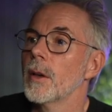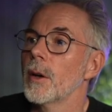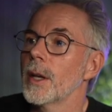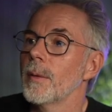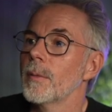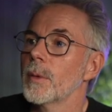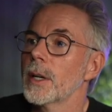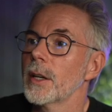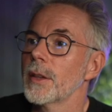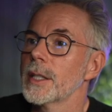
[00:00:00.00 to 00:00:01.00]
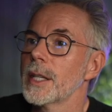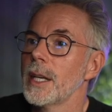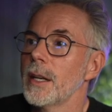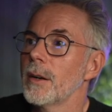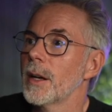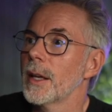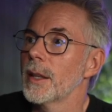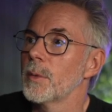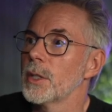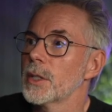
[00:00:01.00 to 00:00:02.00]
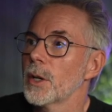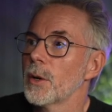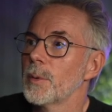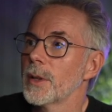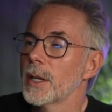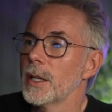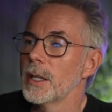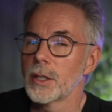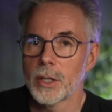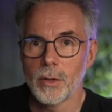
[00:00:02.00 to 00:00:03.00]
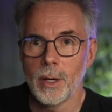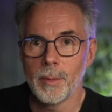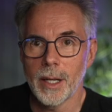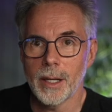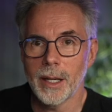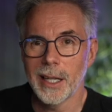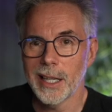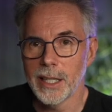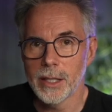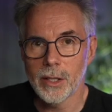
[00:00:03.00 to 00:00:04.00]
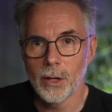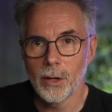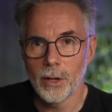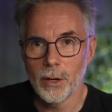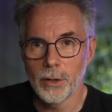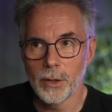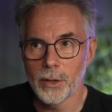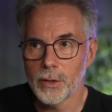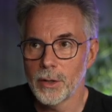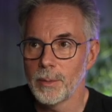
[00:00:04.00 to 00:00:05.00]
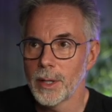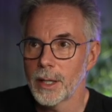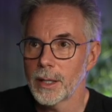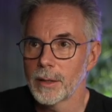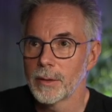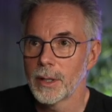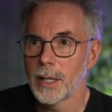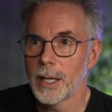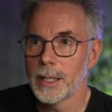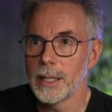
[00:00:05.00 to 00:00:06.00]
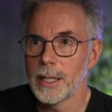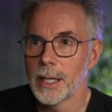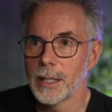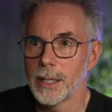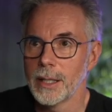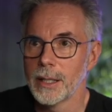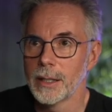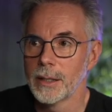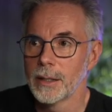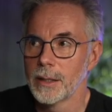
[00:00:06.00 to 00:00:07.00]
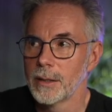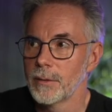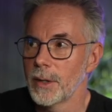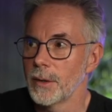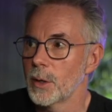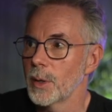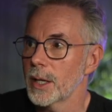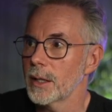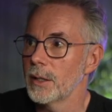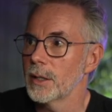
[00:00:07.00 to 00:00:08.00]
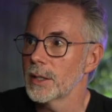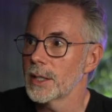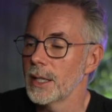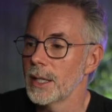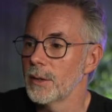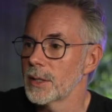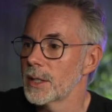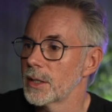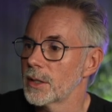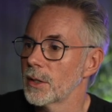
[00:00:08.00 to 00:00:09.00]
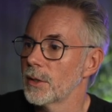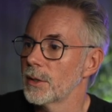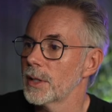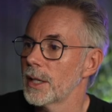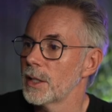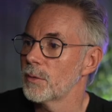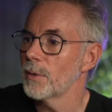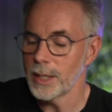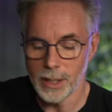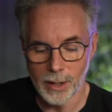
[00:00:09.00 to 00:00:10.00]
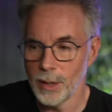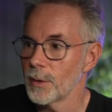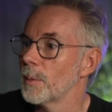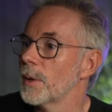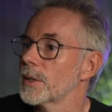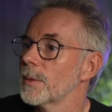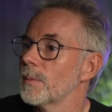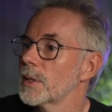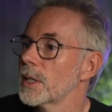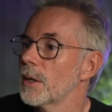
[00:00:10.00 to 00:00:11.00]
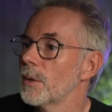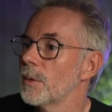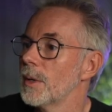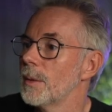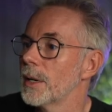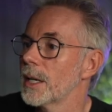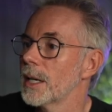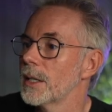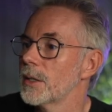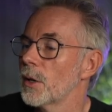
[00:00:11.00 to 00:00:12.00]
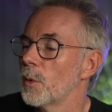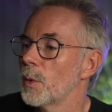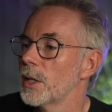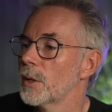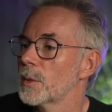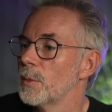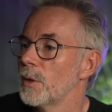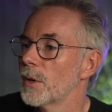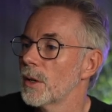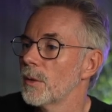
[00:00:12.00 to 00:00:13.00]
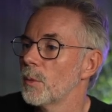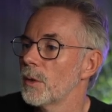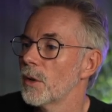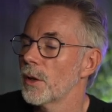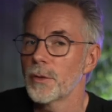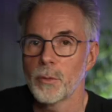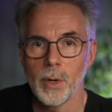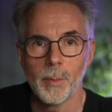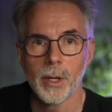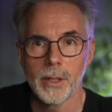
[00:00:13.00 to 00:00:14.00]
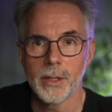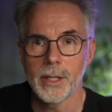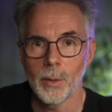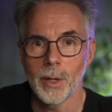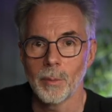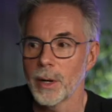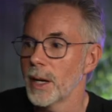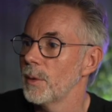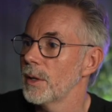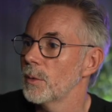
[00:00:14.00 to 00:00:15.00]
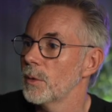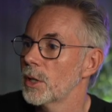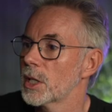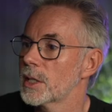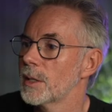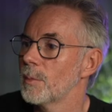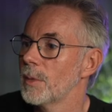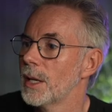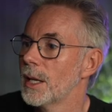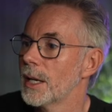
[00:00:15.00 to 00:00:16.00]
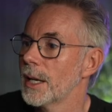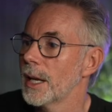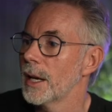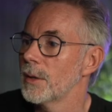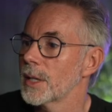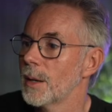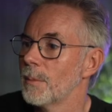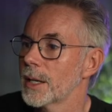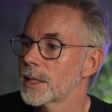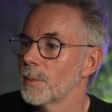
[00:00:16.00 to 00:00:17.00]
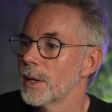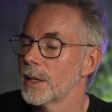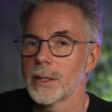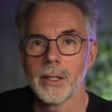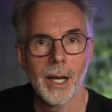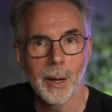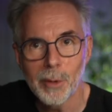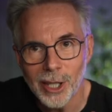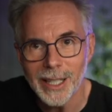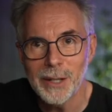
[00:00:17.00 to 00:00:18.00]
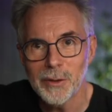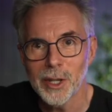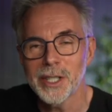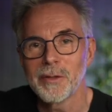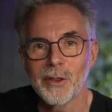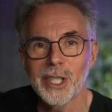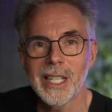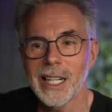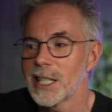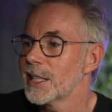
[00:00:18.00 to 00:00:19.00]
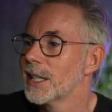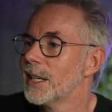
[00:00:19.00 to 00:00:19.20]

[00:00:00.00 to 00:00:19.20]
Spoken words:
Okay, click on this here and then we just open that in Stream Deck and it'll install on your Stream Deck. Handy dandy, very quick. You can see here it's installed and it's right down here at the bottom. So in my case, you've got Windows Mover. We've got three buttons that we can play with: custom, layout and maximize. I'm going to leave custom for a second.